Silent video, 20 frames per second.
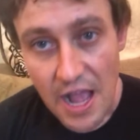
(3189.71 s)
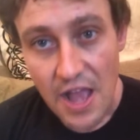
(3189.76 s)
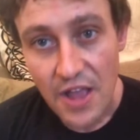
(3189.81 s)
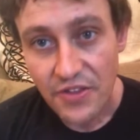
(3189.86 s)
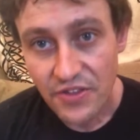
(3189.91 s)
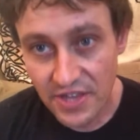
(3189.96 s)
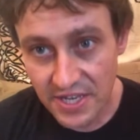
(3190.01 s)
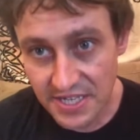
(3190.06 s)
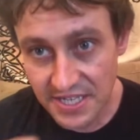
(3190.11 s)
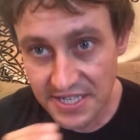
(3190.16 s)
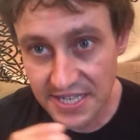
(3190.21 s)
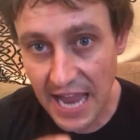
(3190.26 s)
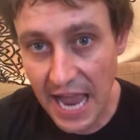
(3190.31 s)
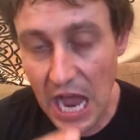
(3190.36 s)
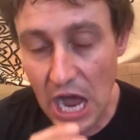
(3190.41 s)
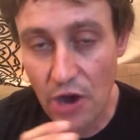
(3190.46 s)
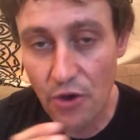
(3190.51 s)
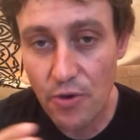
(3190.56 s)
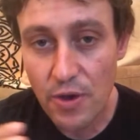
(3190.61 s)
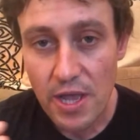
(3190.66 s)
This is
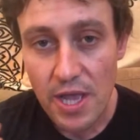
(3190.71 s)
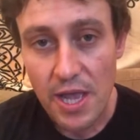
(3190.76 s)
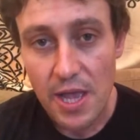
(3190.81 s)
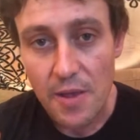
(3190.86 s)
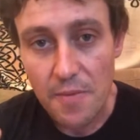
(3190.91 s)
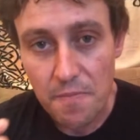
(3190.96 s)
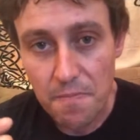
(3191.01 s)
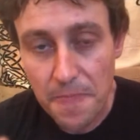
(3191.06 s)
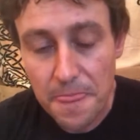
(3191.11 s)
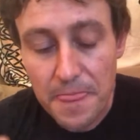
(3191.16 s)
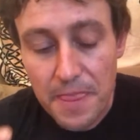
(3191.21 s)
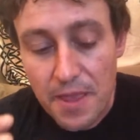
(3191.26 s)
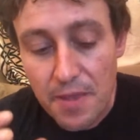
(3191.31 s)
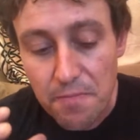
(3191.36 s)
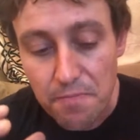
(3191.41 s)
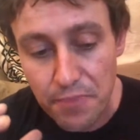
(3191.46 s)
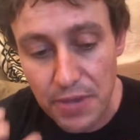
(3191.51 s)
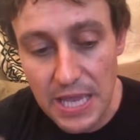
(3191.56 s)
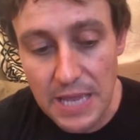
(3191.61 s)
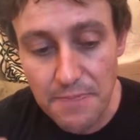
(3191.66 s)
how
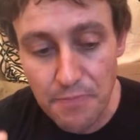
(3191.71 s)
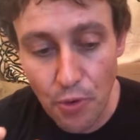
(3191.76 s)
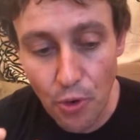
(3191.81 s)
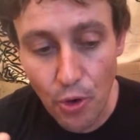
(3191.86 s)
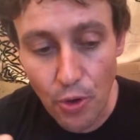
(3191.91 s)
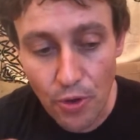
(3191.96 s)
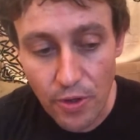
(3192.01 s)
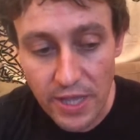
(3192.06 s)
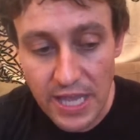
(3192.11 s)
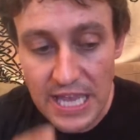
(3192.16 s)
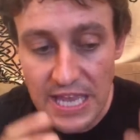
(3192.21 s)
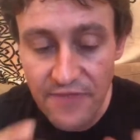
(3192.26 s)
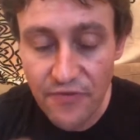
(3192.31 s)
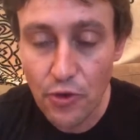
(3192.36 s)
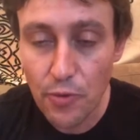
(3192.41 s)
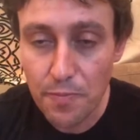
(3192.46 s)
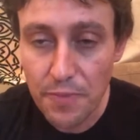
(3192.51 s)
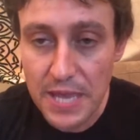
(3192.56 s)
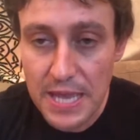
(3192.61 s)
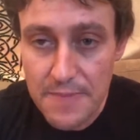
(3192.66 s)
people, evil
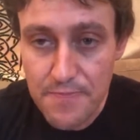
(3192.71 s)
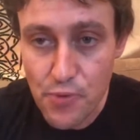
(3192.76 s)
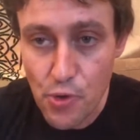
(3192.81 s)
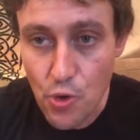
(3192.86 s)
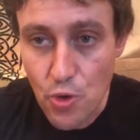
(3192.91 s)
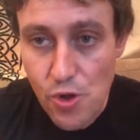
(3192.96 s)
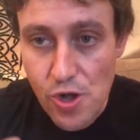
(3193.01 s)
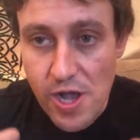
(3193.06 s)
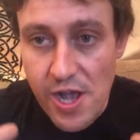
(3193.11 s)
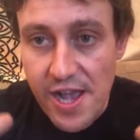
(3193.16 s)
people,